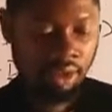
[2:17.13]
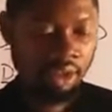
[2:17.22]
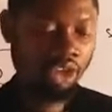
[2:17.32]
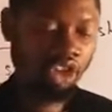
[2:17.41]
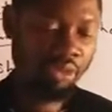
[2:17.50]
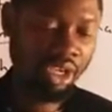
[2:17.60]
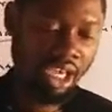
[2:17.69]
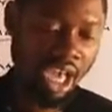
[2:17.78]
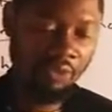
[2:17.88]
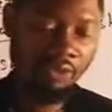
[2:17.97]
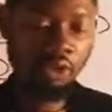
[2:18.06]
You should be
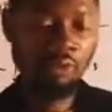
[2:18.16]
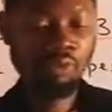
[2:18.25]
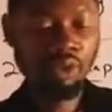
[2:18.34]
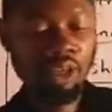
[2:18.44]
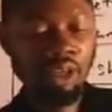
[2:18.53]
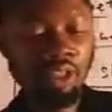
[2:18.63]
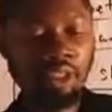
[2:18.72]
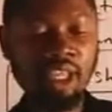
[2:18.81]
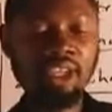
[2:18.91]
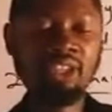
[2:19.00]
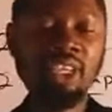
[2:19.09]
careful.
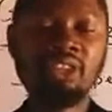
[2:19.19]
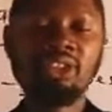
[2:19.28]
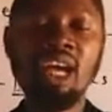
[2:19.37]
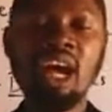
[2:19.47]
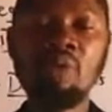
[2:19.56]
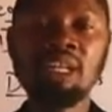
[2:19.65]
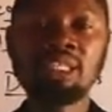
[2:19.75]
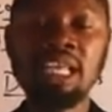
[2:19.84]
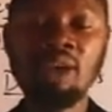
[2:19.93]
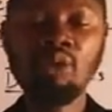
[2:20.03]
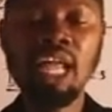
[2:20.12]
This is a
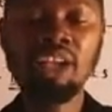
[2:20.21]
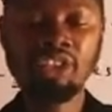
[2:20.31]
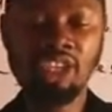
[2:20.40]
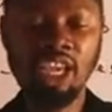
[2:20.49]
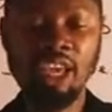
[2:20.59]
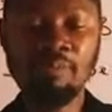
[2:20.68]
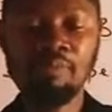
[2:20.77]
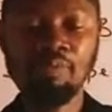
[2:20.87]
rectangular shape.